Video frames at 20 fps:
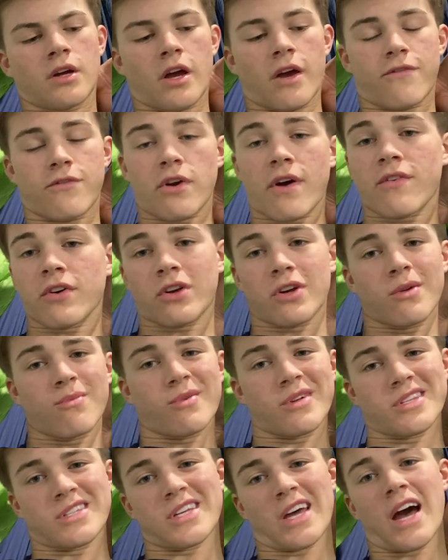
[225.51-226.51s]
If you have a good
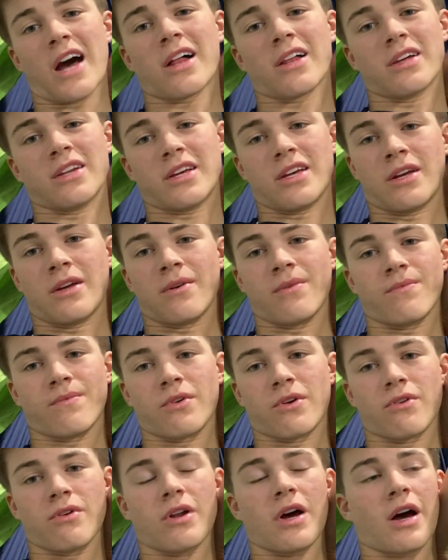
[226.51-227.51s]
mentality,
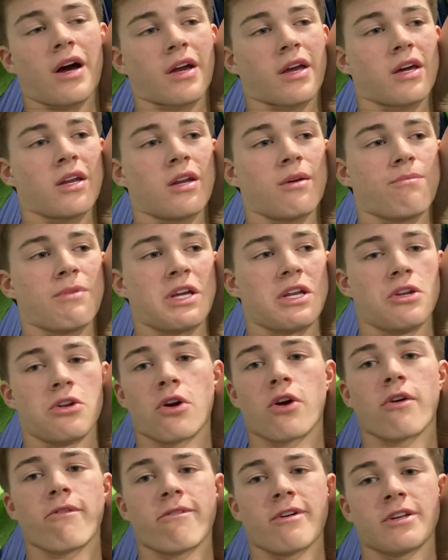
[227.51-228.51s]
you're not going to be
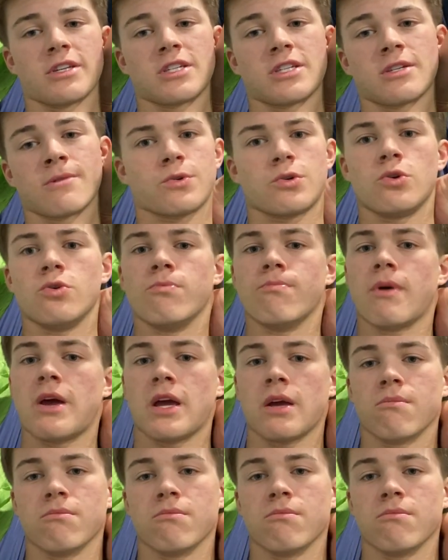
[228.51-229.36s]
nervous to make